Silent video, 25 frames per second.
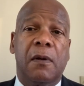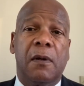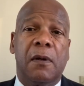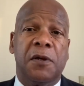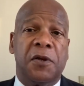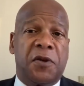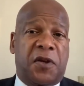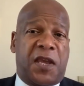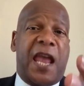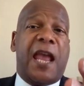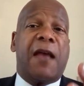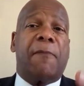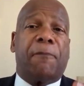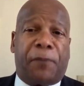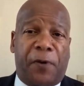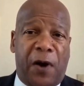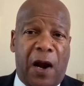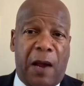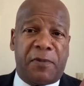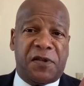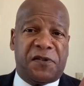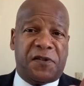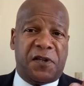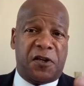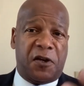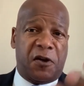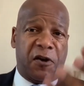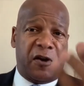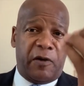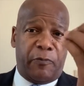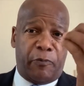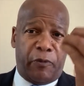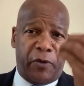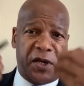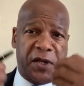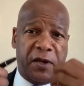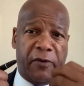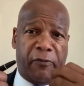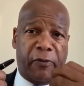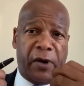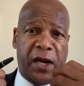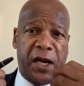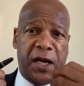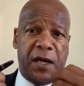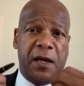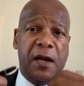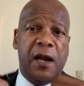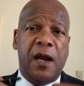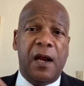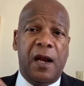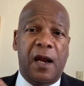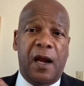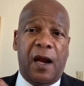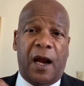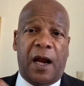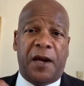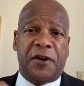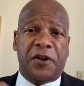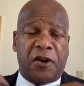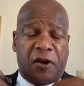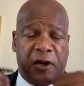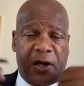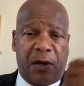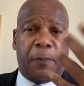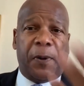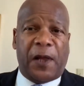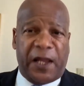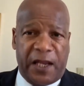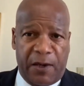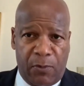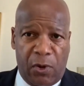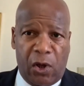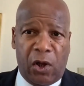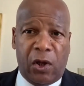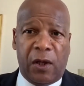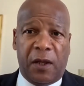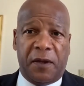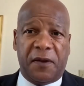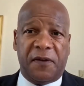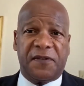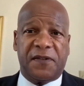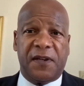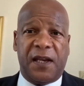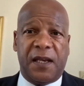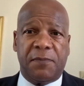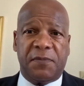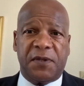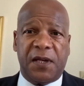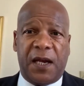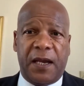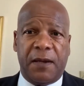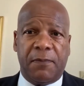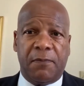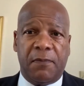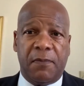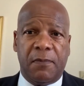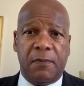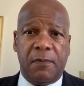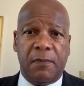You can't promise that you're gonna bring the rain and you're gonna play ball at the same time.